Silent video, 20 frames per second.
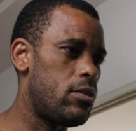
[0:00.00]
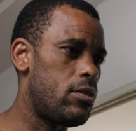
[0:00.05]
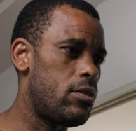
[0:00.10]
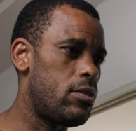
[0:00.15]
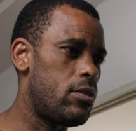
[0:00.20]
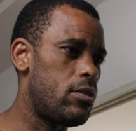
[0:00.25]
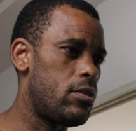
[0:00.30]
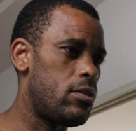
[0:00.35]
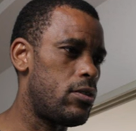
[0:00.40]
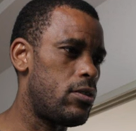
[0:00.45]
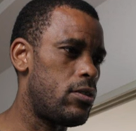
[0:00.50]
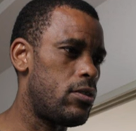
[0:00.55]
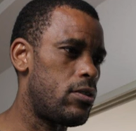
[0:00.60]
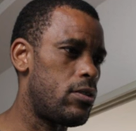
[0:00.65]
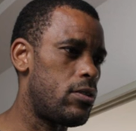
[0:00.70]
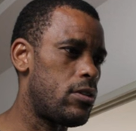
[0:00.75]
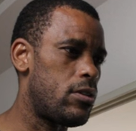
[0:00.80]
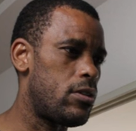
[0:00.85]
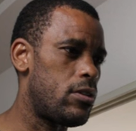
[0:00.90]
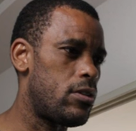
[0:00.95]

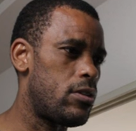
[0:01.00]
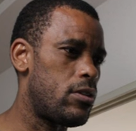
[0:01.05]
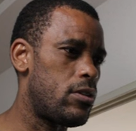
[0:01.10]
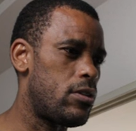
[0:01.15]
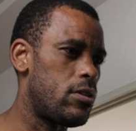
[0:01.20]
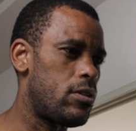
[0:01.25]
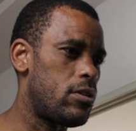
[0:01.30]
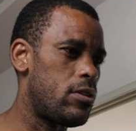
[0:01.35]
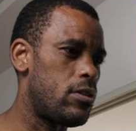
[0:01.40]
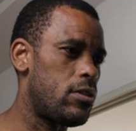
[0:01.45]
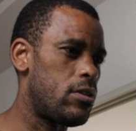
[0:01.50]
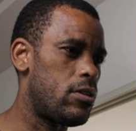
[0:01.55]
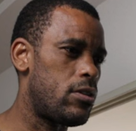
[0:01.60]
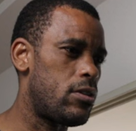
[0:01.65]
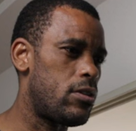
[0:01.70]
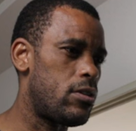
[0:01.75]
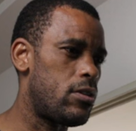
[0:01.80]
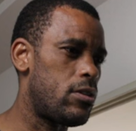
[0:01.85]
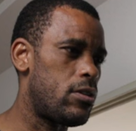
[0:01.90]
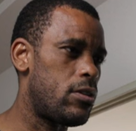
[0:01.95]

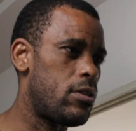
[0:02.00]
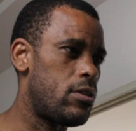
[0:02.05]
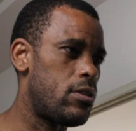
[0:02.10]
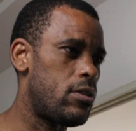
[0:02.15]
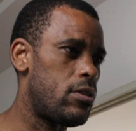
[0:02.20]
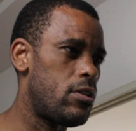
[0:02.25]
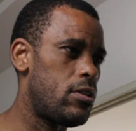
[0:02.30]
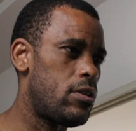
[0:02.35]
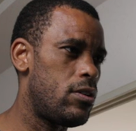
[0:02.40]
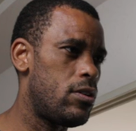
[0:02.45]
Nothing is said.